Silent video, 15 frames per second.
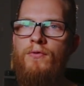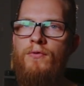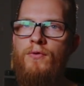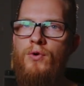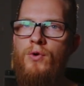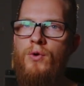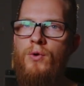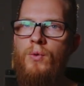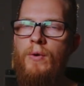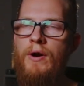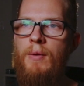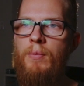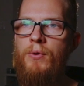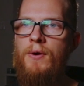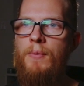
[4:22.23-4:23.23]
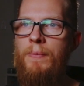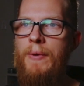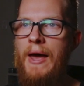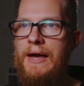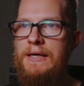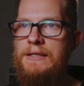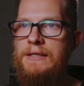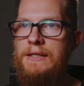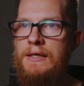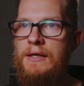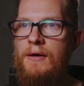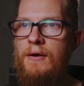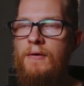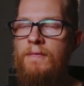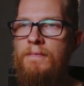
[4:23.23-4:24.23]
for when I put a bass
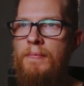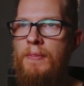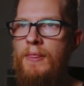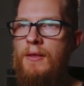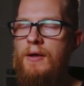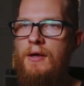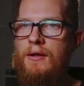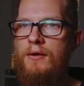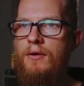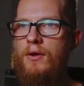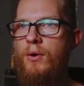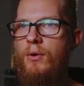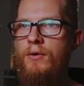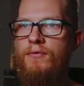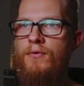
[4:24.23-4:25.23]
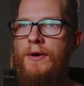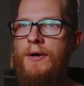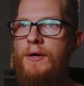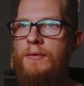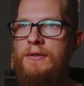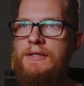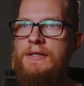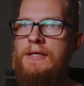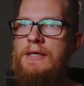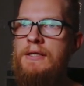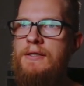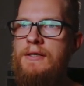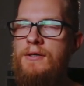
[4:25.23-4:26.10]
in the lower frequencies.